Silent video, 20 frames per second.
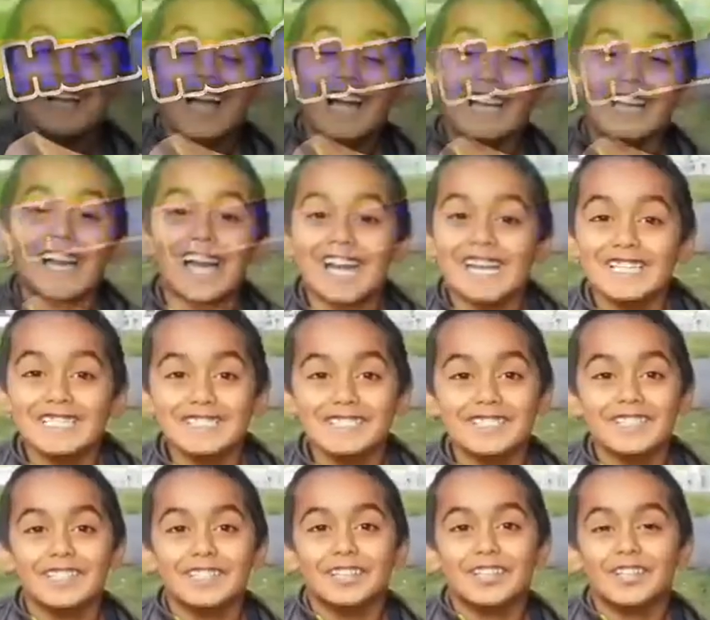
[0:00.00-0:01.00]
Hi guys!
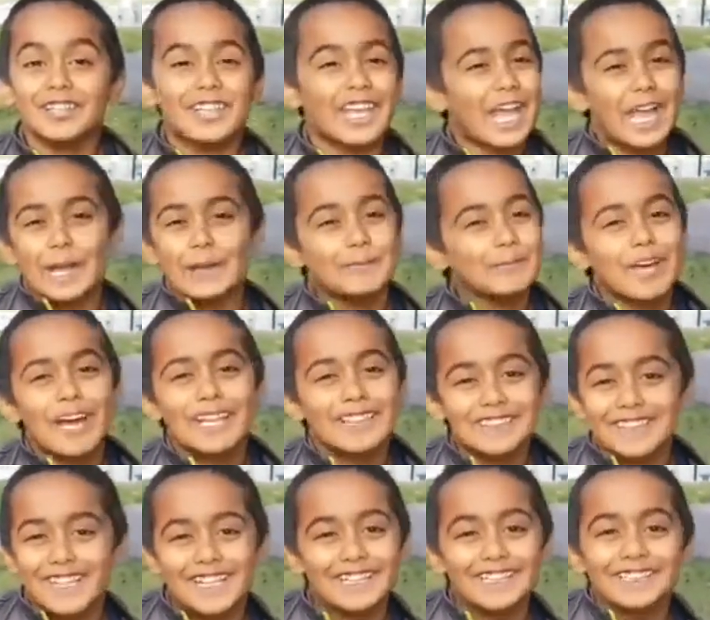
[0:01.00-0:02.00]
Today I'm not
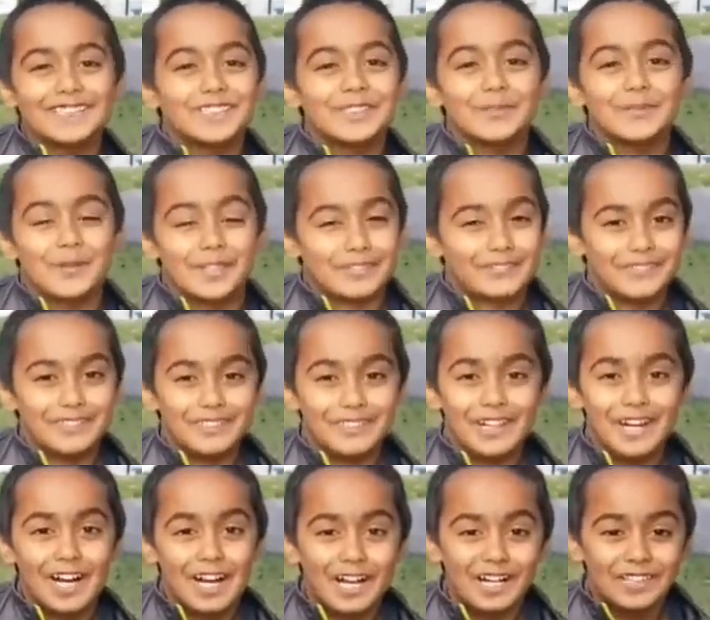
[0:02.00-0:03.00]
telling you what we
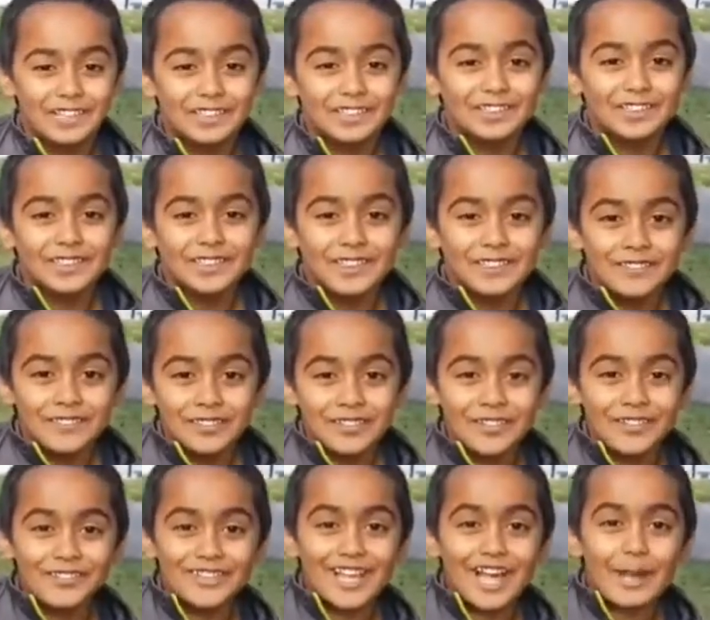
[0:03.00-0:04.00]
got.
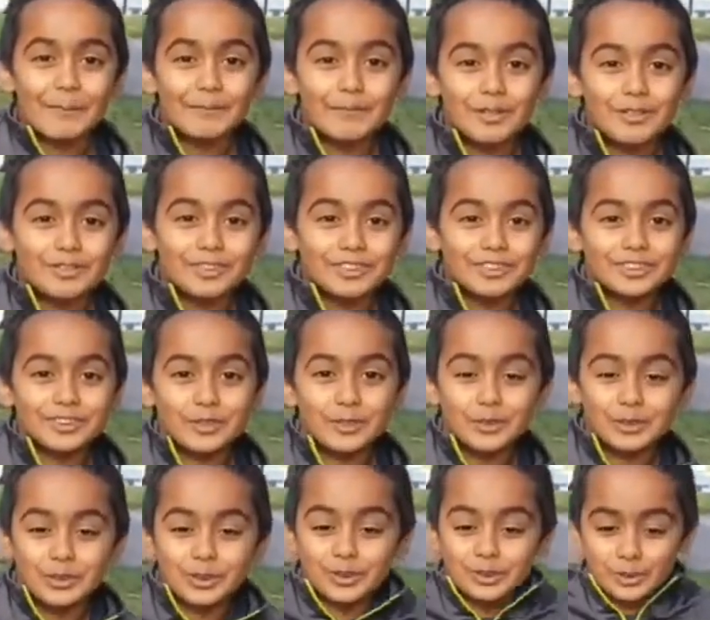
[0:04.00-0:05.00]
I'm only
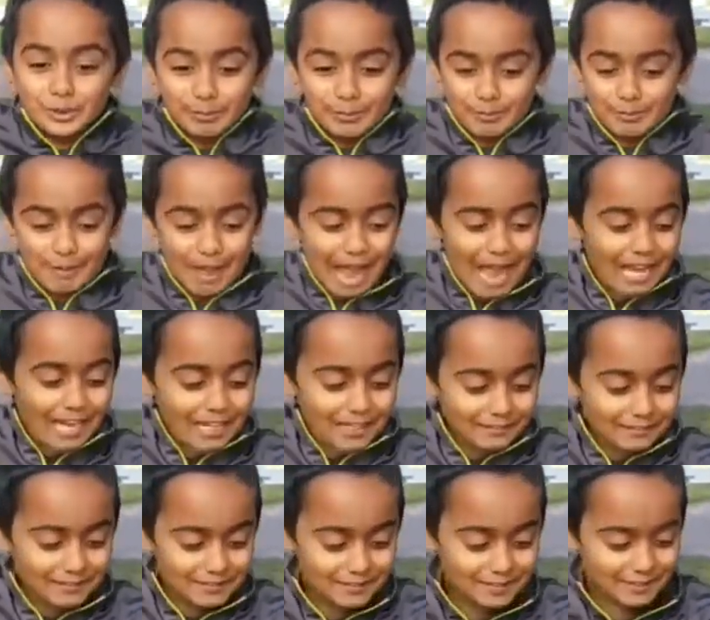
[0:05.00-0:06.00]
showing you the back
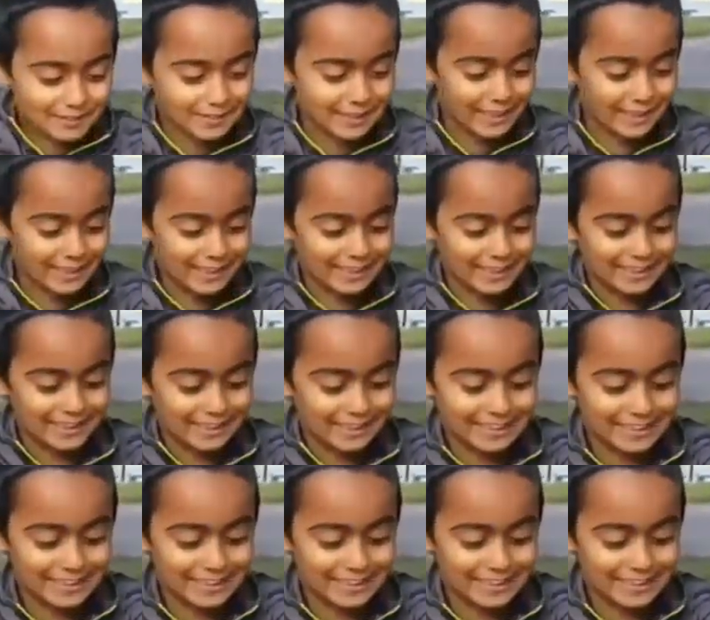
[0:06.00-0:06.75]
of these things.